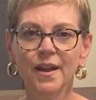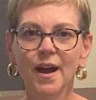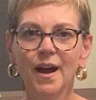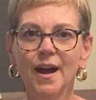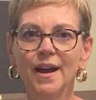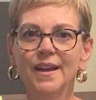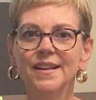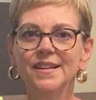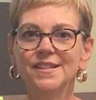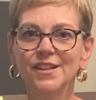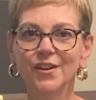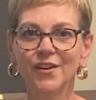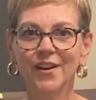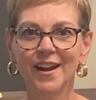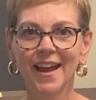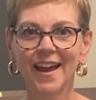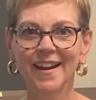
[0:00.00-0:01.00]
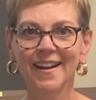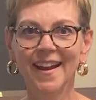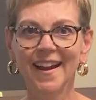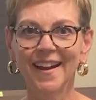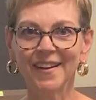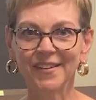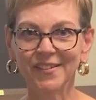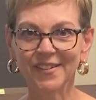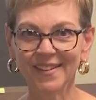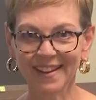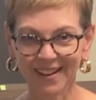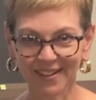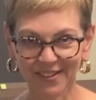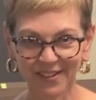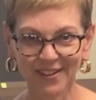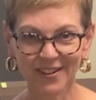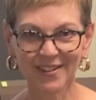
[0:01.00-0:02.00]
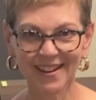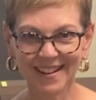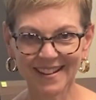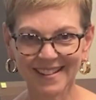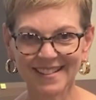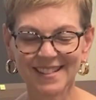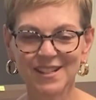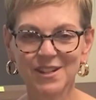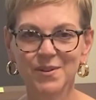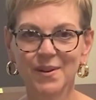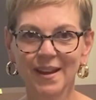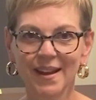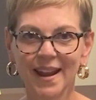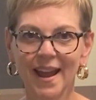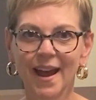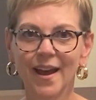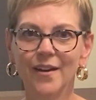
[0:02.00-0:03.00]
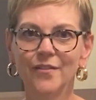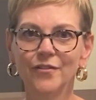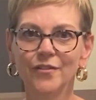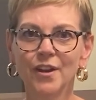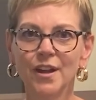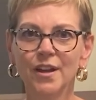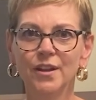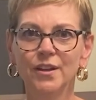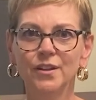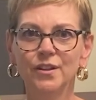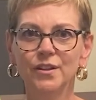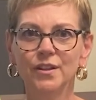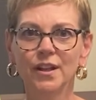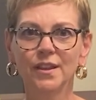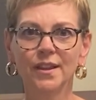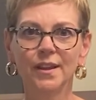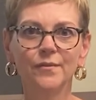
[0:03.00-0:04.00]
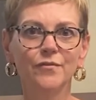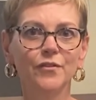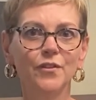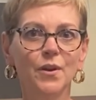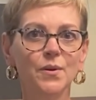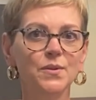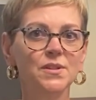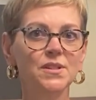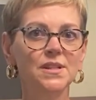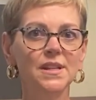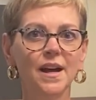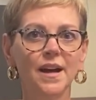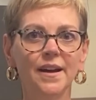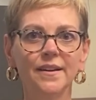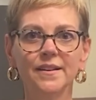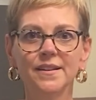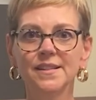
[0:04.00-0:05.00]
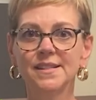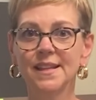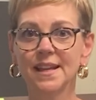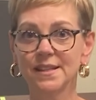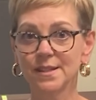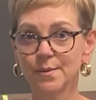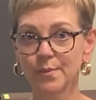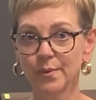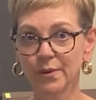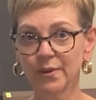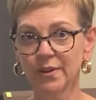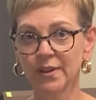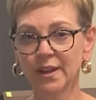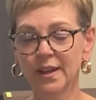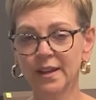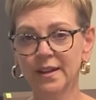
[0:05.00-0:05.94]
Uh, is there an NX? Yes, there is. You can have the lymph nodes not accessible.